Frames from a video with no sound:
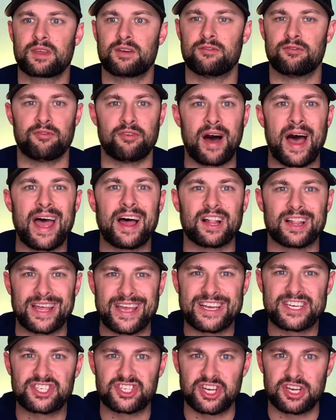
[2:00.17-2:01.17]

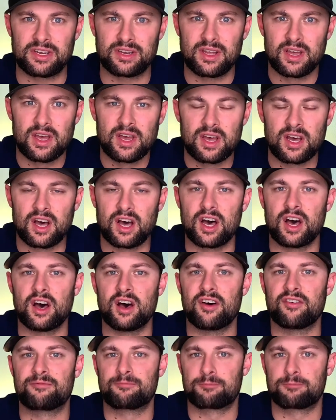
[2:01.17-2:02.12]
violation of